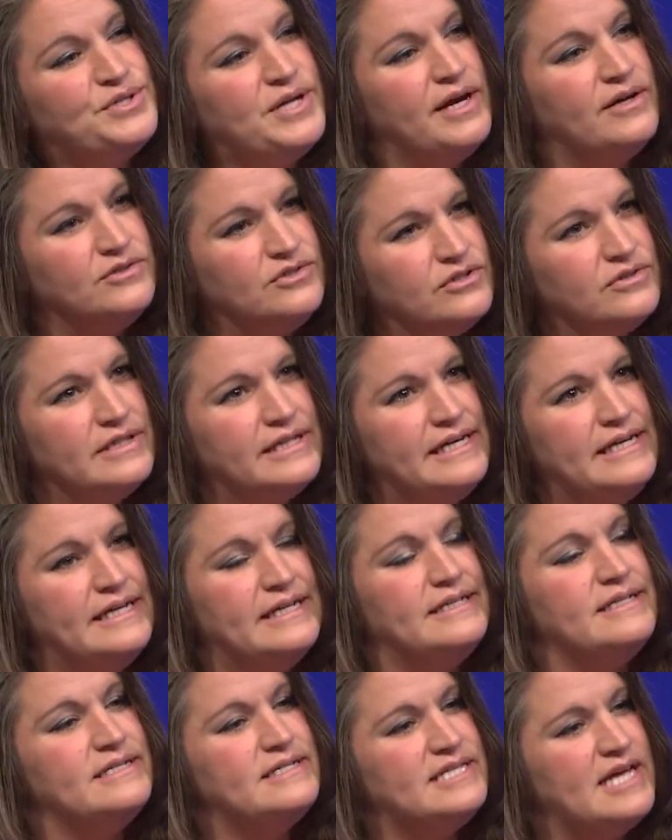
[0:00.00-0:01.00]
elderly
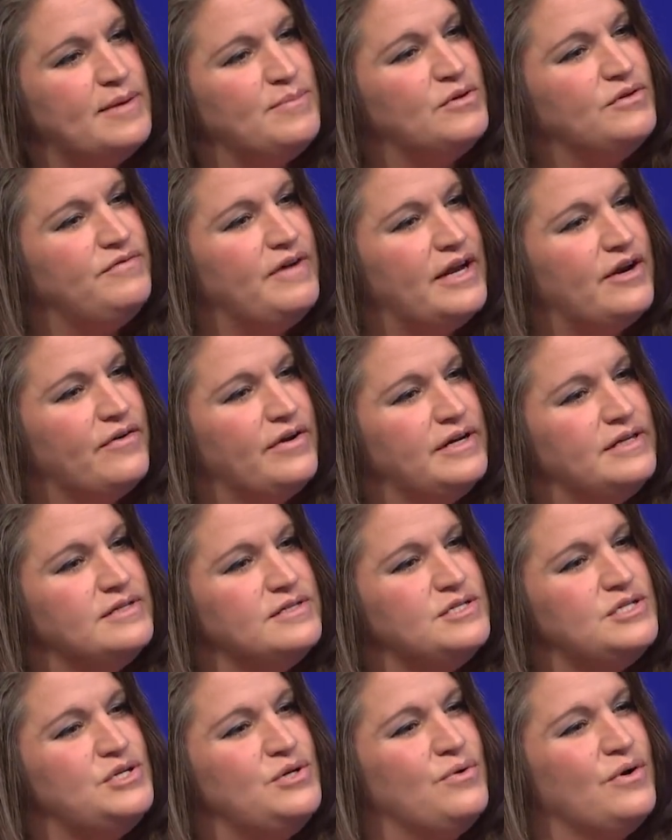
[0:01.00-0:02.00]
and disabled
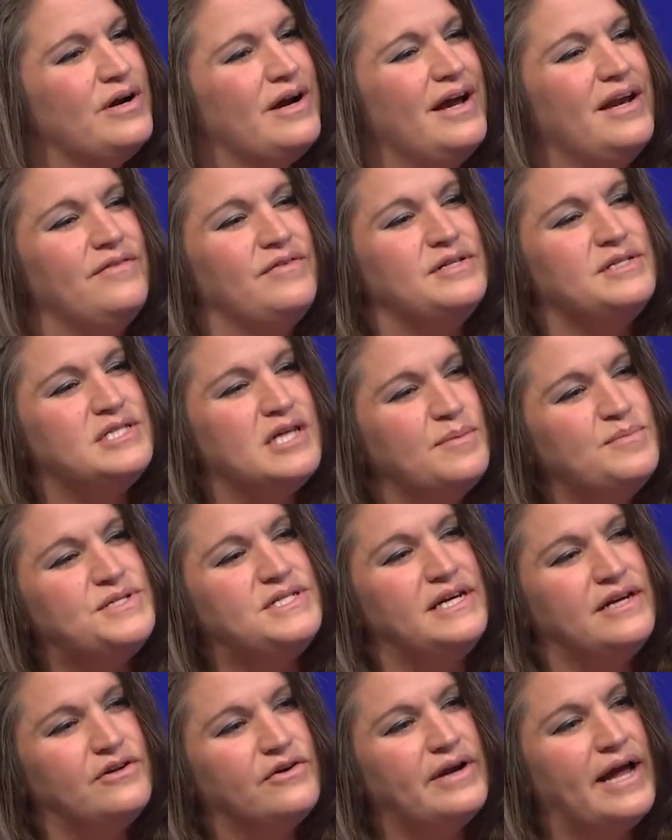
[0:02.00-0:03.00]
veterans who are kind of in
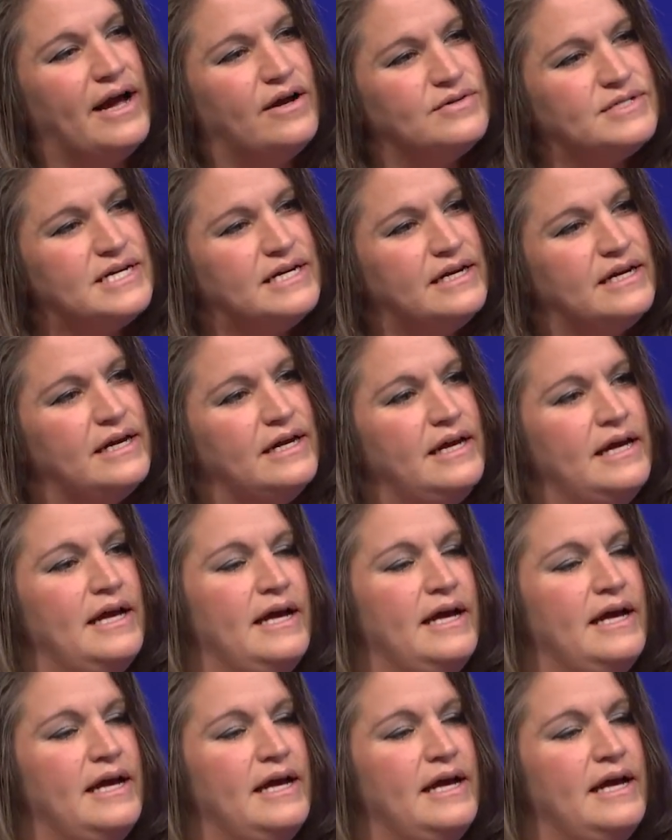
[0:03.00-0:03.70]
substandard housing.